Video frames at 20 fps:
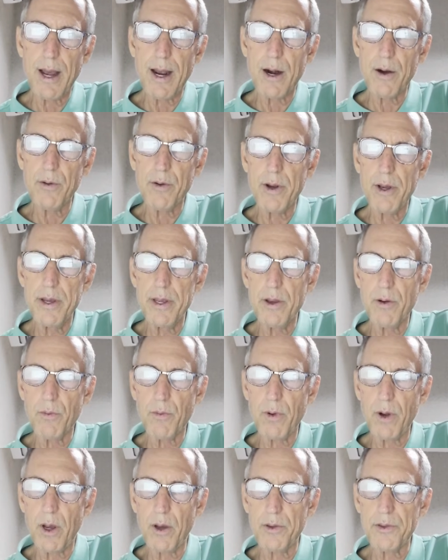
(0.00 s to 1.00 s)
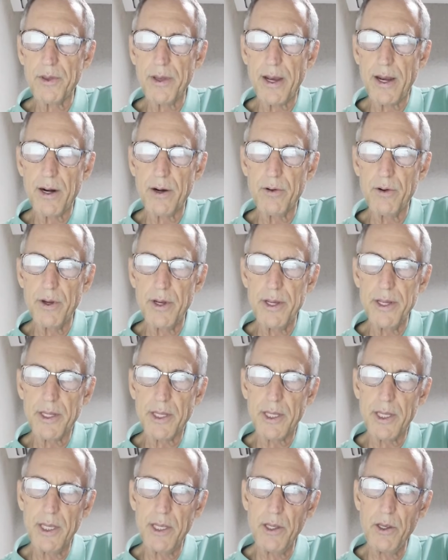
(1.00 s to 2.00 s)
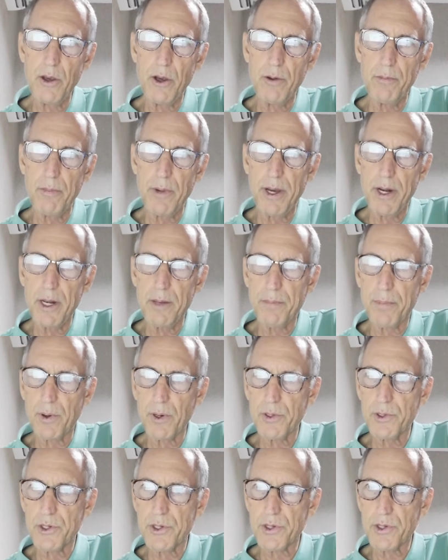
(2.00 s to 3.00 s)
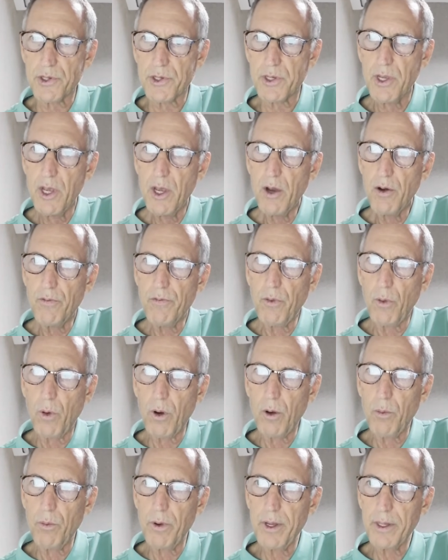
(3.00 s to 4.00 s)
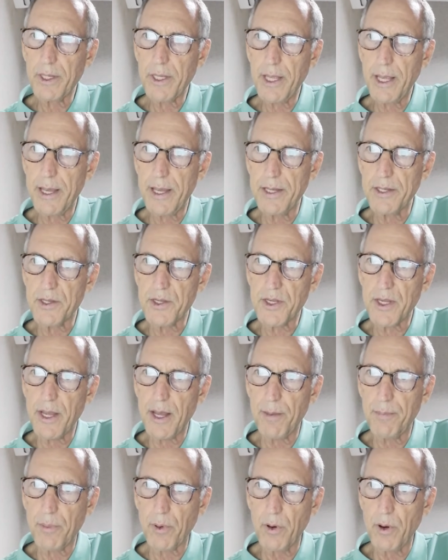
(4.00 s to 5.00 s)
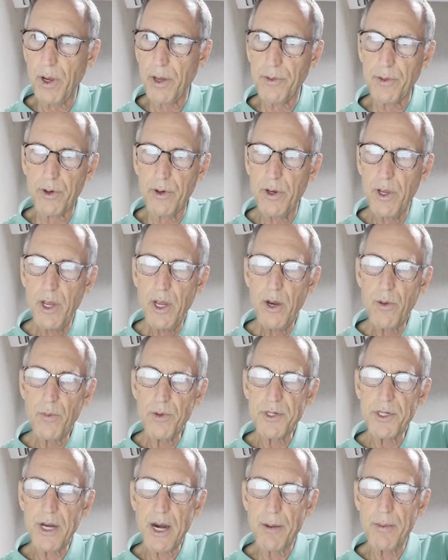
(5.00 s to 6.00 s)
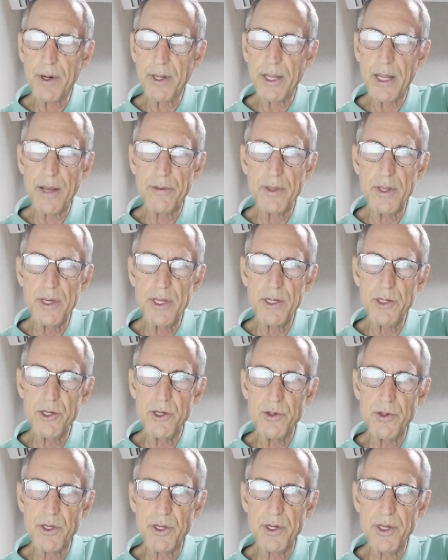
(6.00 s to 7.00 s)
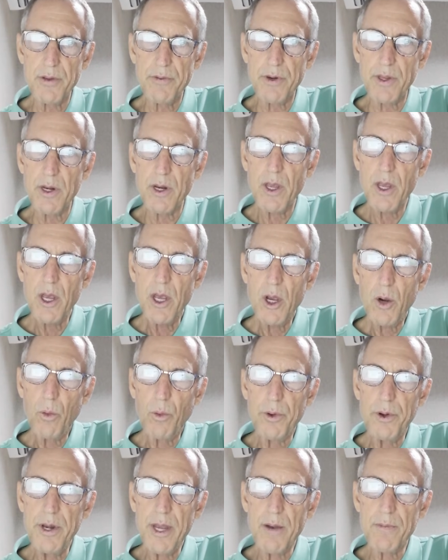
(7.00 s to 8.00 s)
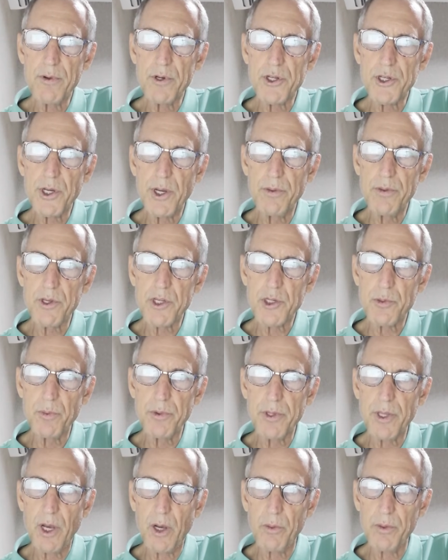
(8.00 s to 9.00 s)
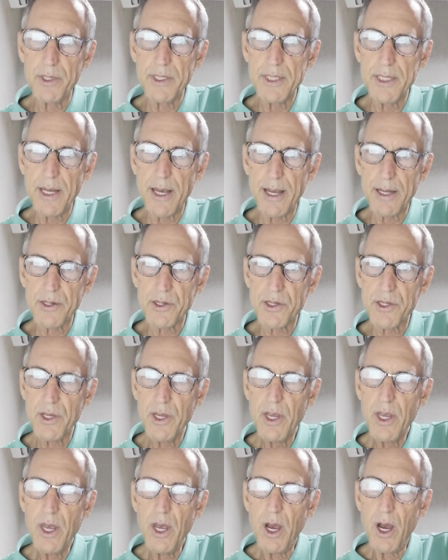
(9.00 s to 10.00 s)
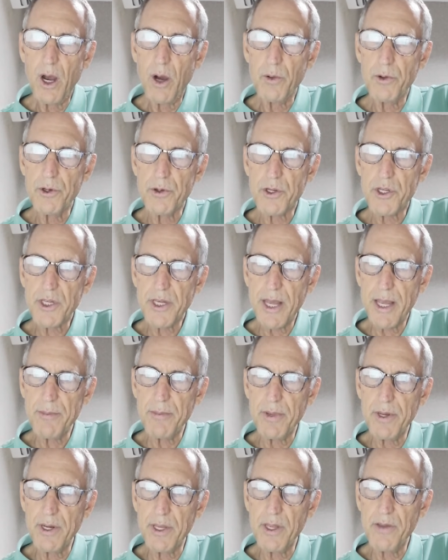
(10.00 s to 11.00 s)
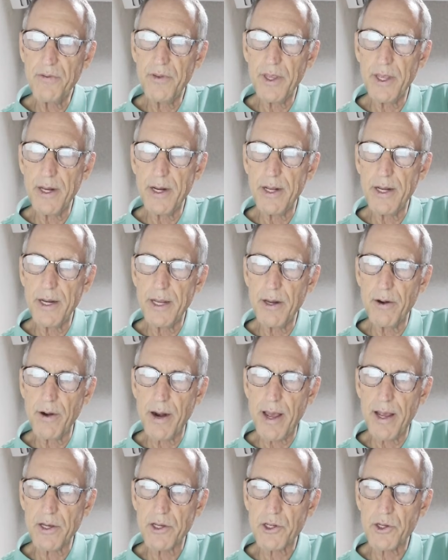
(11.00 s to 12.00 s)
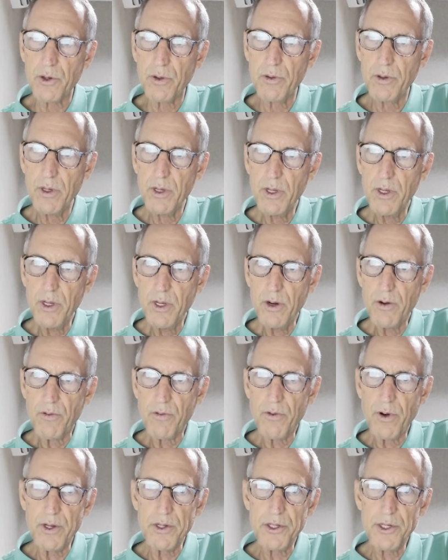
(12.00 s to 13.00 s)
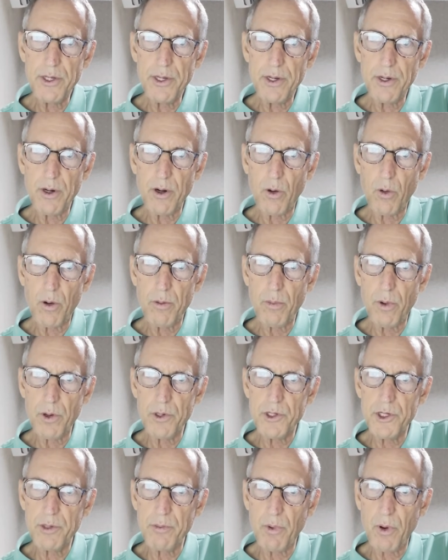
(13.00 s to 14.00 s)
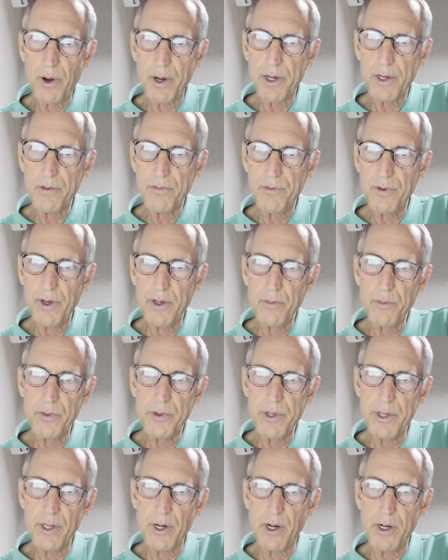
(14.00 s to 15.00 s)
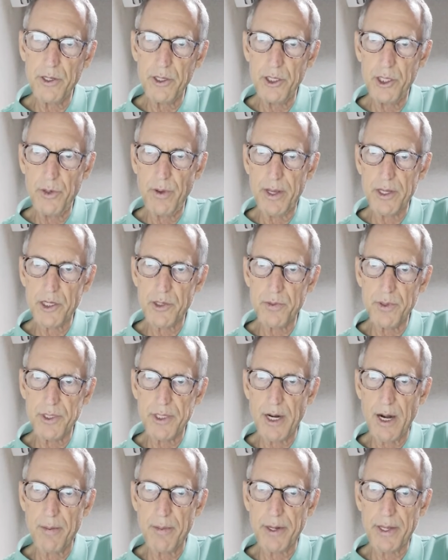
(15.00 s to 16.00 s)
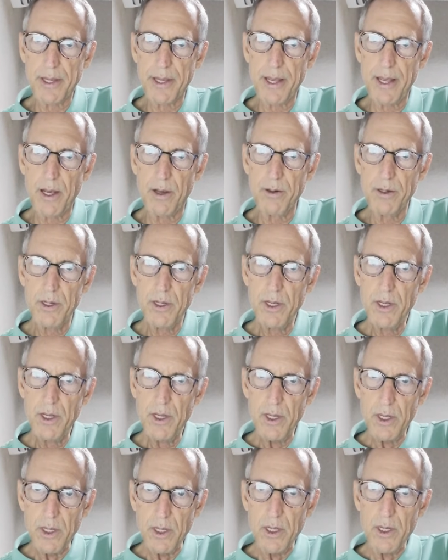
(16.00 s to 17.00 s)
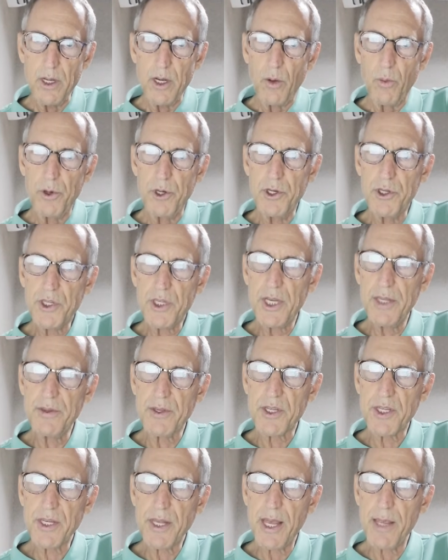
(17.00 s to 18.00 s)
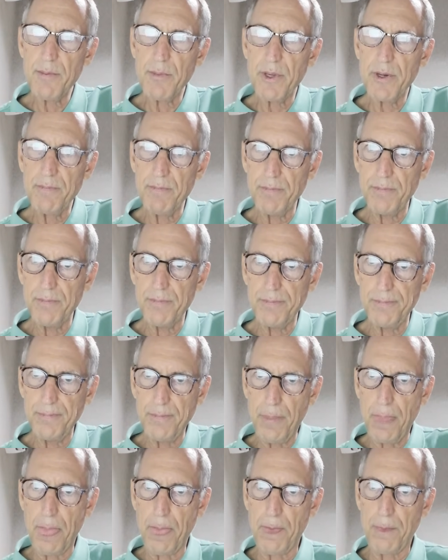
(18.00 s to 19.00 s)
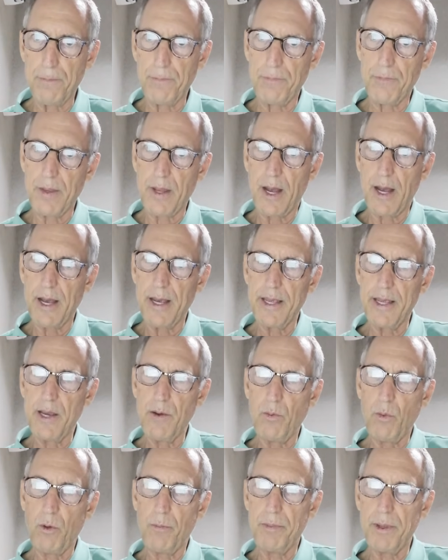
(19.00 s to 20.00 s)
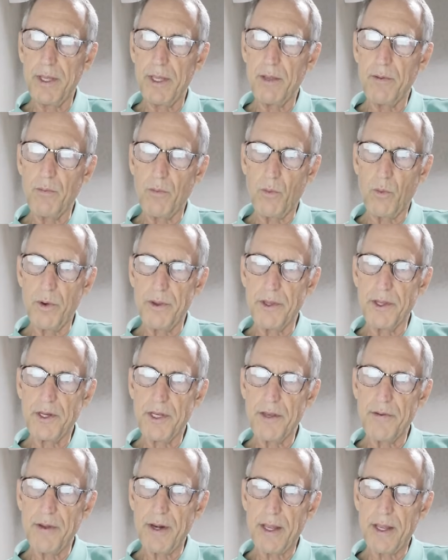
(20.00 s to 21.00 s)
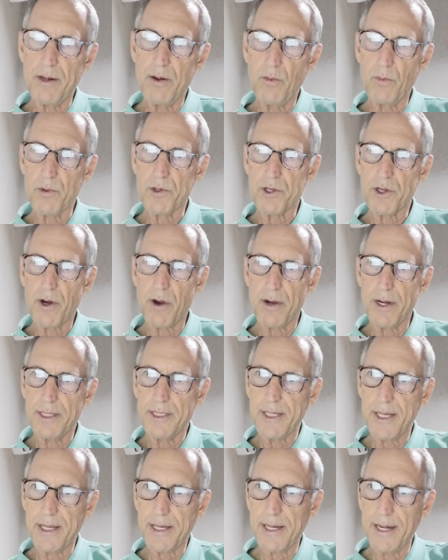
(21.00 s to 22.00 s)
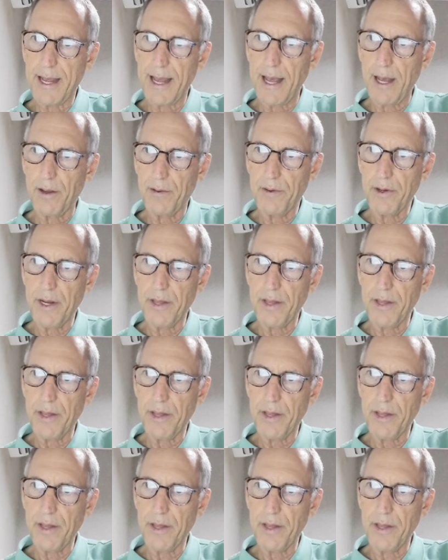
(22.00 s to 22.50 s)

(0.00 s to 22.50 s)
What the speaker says: IRA, Roth IRA, Kia money purchase, 401k, SEP, or other retirement account that issues a dividend will never show this withholding tax on your statement if in an international, frontier, or emerging market fund within a U.S. retirement account. When you see the statement, it will be when the dividend was already taken out.